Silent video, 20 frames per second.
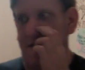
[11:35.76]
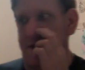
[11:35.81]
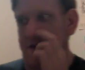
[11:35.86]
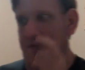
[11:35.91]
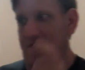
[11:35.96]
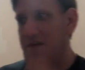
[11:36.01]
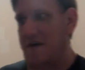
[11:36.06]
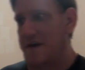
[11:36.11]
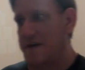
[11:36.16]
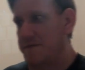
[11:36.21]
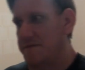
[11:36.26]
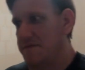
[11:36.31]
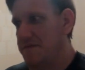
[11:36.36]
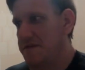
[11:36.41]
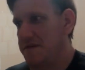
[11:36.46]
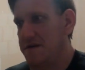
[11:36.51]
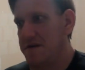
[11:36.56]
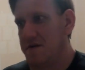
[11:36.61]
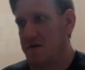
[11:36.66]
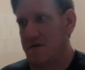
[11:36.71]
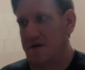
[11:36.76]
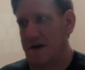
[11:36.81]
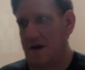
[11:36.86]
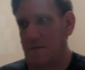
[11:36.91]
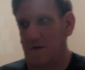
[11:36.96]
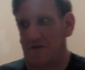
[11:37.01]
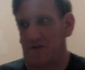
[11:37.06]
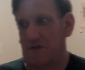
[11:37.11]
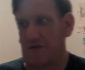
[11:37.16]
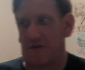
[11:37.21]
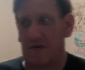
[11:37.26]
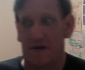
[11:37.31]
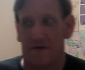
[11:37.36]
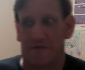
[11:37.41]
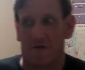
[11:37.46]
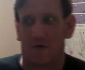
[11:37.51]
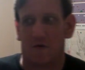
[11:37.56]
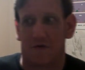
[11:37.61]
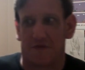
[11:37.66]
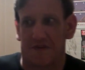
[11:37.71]
it's like, you know, how much
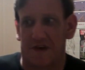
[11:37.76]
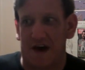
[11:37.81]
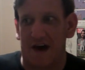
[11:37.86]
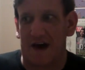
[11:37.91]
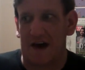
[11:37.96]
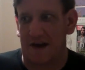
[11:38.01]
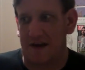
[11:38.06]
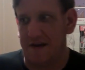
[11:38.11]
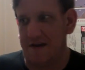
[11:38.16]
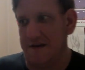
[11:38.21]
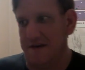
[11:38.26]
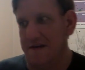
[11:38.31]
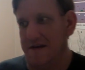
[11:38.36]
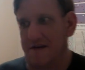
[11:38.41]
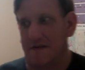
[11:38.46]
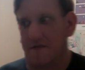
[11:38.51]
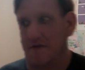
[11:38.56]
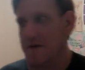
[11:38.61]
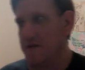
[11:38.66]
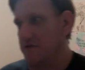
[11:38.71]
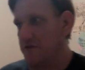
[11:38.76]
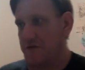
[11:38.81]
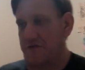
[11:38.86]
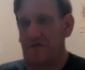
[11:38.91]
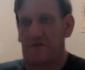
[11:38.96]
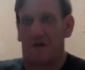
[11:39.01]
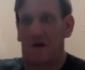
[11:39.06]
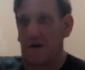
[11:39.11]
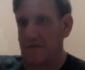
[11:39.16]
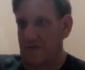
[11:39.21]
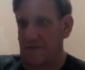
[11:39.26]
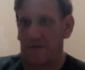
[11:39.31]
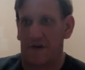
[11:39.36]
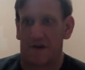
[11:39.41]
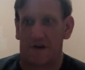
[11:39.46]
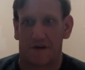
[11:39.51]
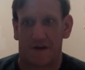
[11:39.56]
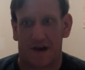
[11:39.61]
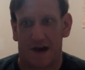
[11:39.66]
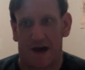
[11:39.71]
safer was that than just flying
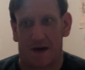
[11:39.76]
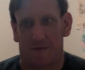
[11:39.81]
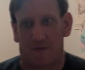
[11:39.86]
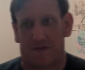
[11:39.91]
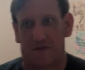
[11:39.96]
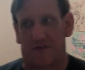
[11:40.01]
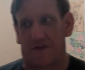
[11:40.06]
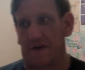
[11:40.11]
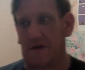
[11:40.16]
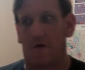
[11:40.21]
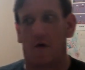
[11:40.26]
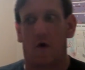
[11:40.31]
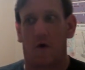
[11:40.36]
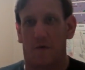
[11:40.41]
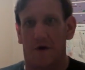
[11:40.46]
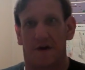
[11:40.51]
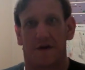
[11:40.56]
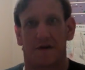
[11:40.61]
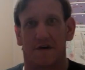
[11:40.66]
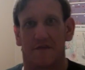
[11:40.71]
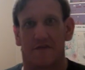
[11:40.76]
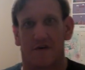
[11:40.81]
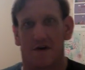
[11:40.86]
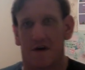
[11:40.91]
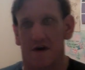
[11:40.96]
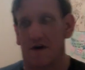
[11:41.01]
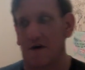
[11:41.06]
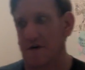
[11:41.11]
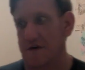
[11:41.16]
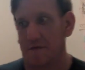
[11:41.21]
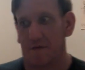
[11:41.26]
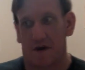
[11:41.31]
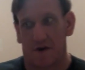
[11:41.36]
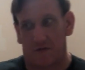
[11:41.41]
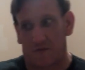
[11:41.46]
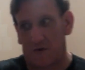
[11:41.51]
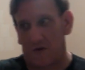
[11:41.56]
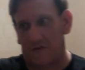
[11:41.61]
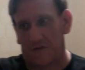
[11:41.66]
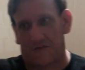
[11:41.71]
straight onto Appleton? It's like, you're already in the air, you might
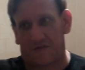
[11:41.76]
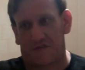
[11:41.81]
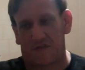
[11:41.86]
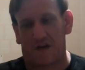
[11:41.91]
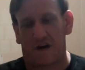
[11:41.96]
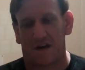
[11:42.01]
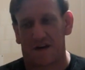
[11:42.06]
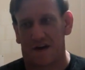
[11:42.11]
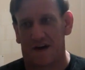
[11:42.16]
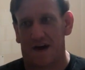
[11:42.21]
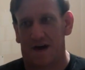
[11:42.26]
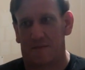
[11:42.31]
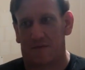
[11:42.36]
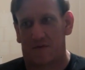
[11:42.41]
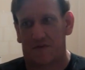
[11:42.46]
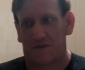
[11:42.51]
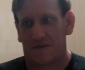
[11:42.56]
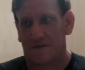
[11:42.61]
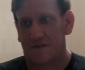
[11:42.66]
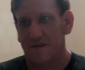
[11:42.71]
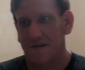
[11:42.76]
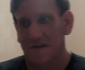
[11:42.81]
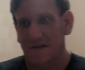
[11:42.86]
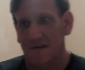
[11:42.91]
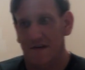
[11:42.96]
as well just fly to Appleton.